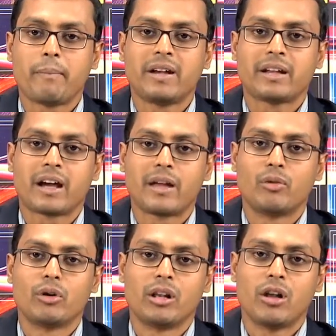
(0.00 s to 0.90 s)

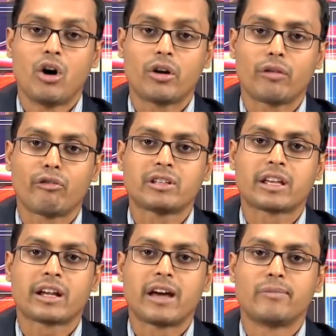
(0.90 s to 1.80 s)
pentacarbonyl or the
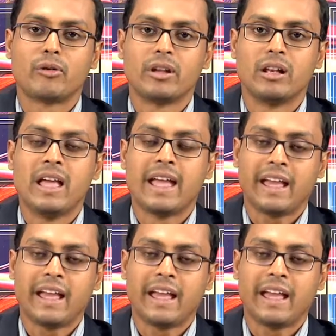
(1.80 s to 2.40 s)
FischerCarbonyl